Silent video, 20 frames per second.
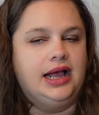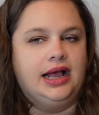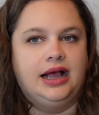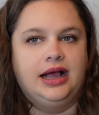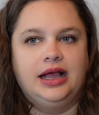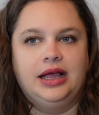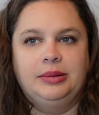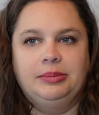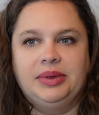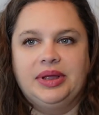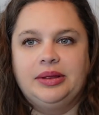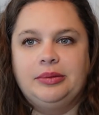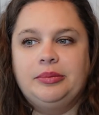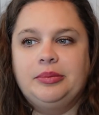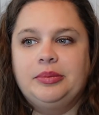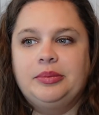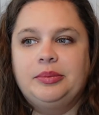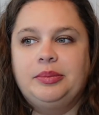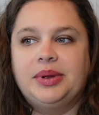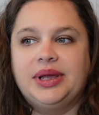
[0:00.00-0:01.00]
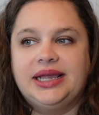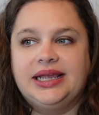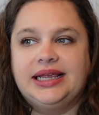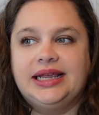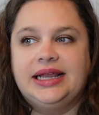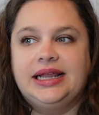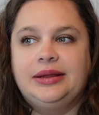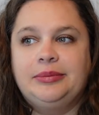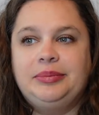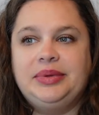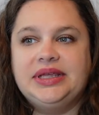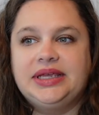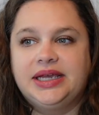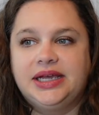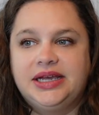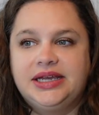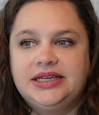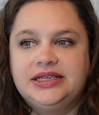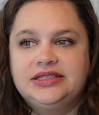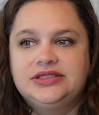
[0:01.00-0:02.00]
Um, But
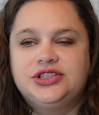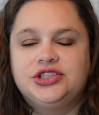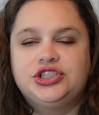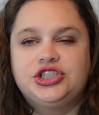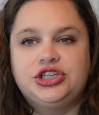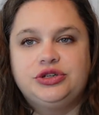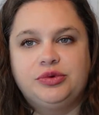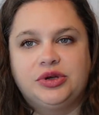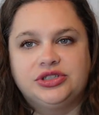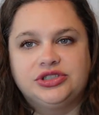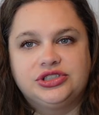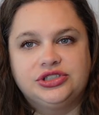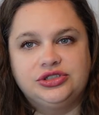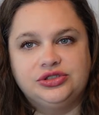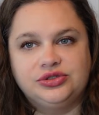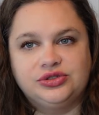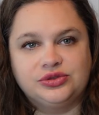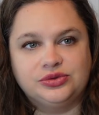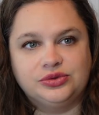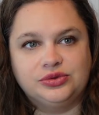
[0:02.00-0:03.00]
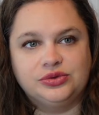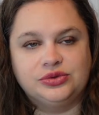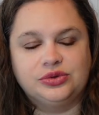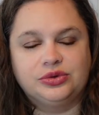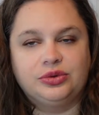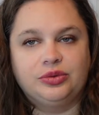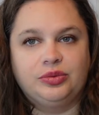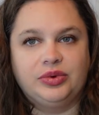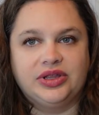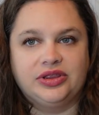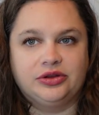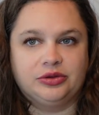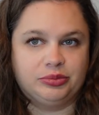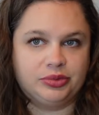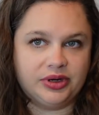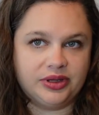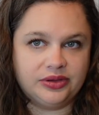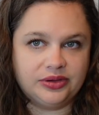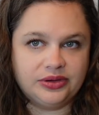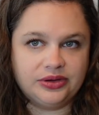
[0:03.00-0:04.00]
because she wants to do school with her
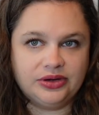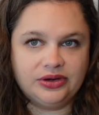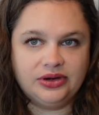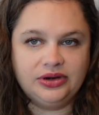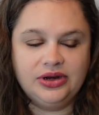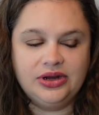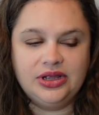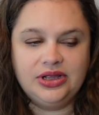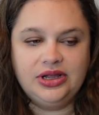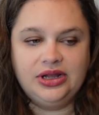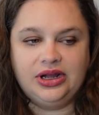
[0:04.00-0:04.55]
brother,